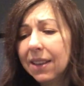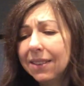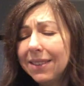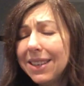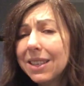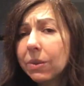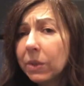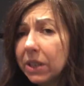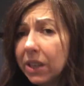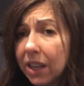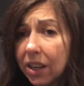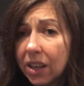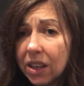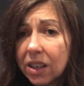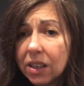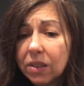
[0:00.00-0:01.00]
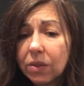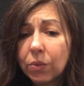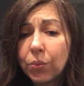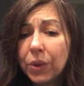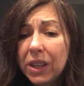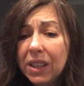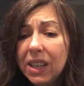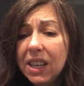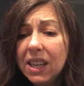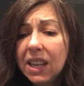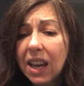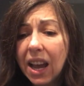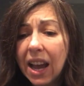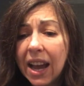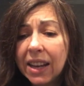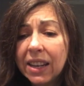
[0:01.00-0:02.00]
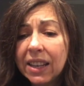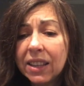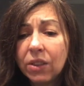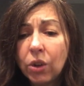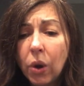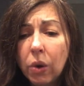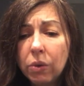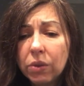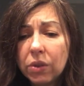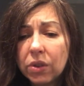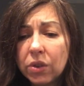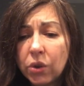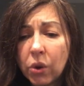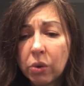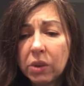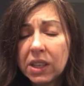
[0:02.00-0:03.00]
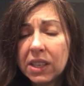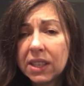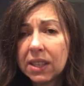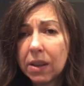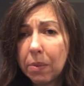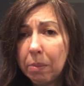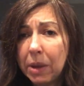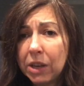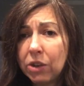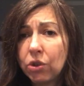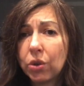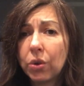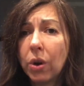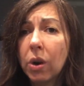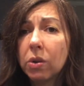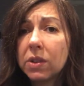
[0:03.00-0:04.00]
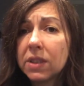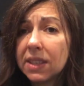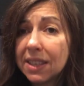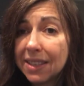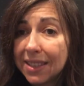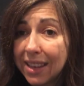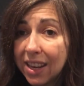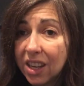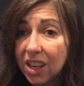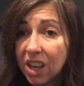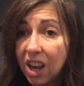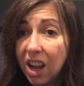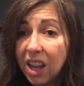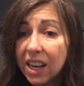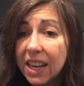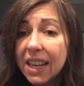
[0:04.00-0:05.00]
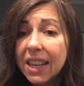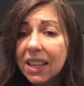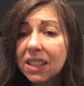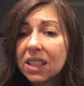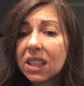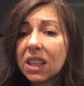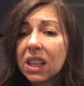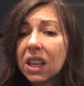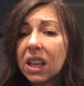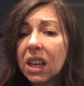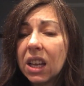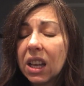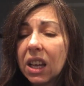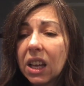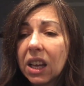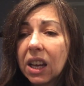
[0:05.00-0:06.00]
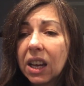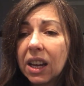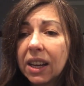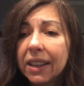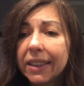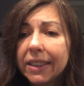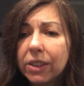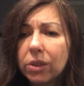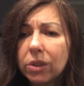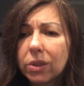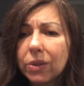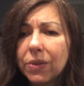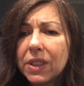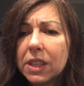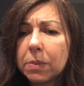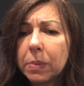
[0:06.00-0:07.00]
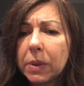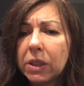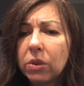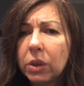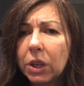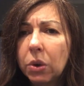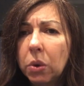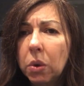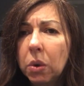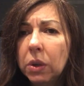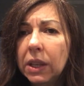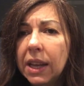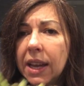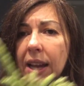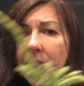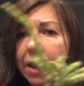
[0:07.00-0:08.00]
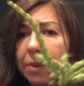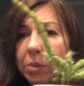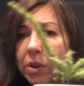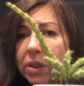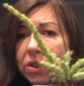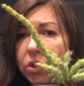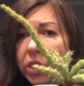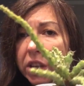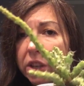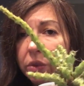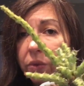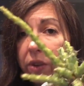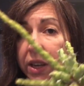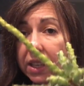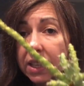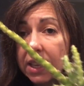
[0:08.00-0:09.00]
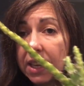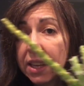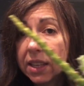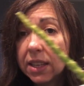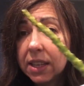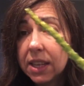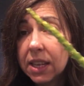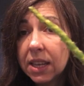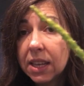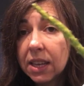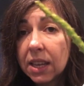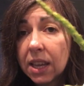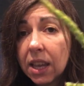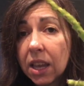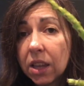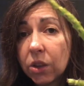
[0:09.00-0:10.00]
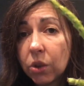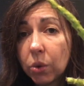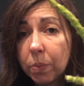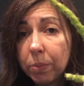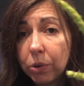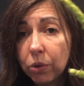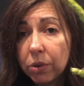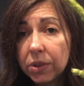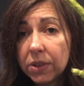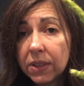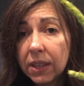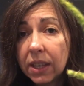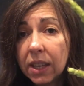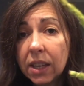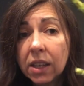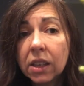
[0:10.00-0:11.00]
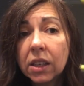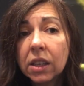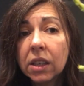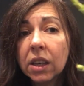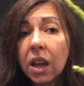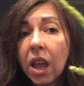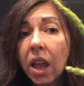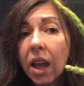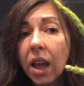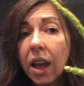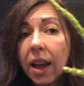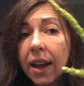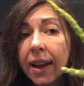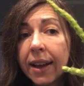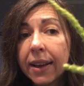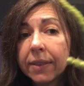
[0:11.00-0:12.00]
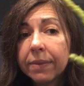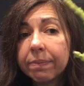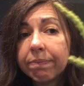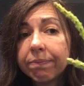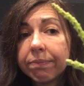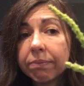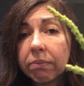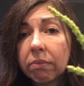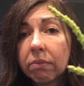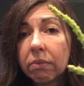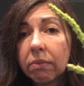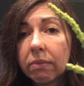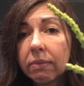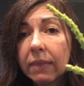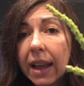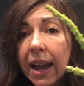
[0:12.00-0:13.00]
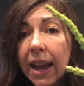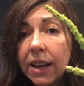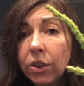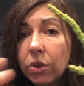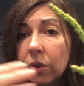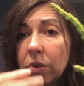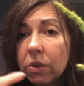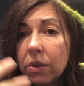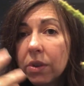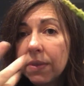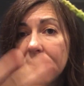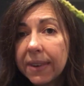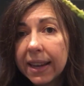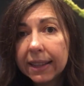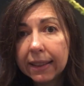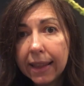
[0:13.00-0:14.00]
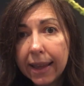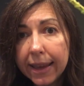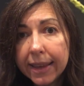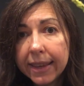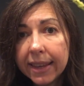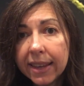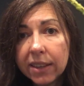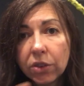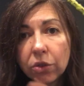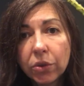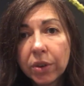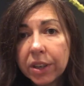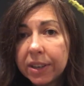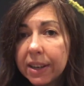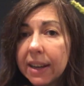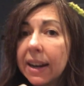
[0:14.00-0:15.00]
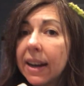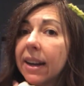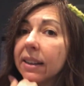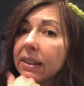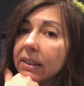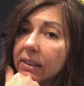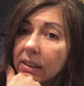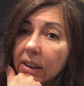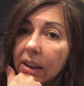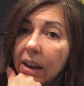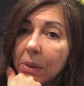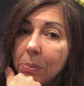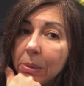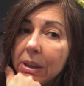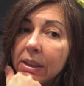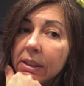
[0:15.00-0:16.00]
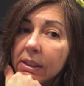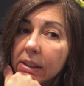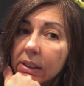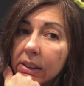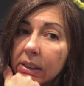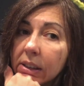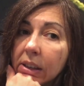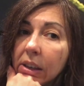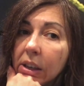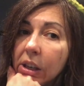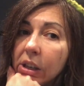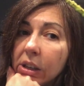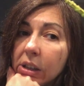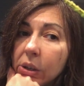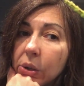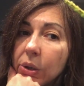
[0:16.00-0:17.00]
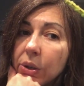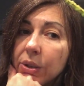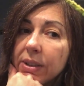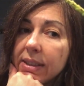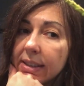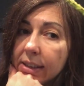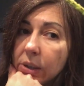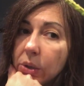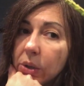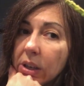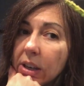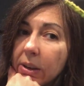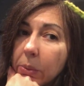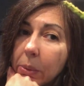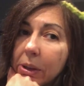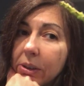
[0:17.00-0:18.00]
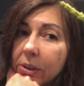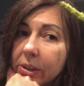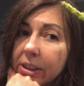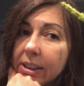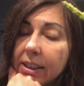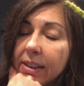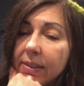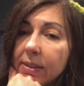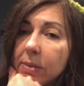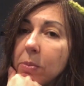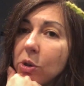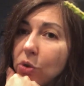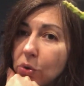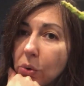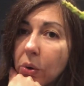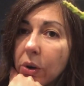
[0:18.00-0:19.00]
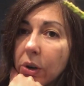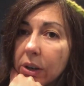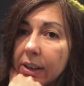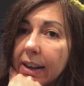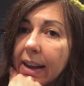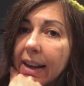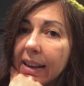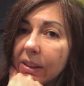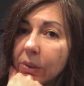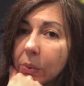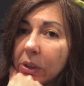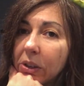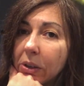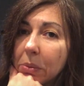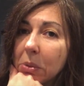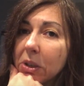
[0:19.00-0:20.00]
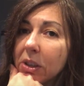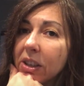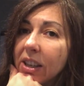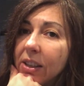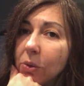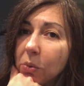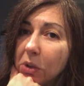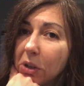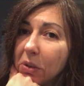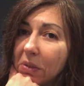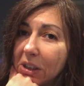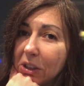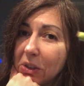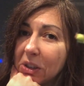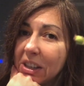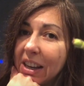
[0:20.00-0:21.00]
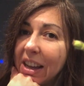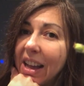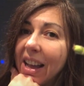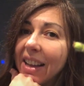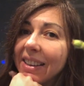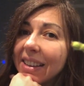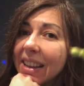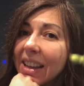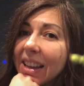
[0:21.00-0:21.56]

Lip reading: This one here, really, I don't notice much growth since I got it. I don't know if it's Petricola. I'm gonna try to find the ID to post here. I don't know if I like it or not. I've been considering whether it gives me joy or not, whether I'm gonna get rid of it or not,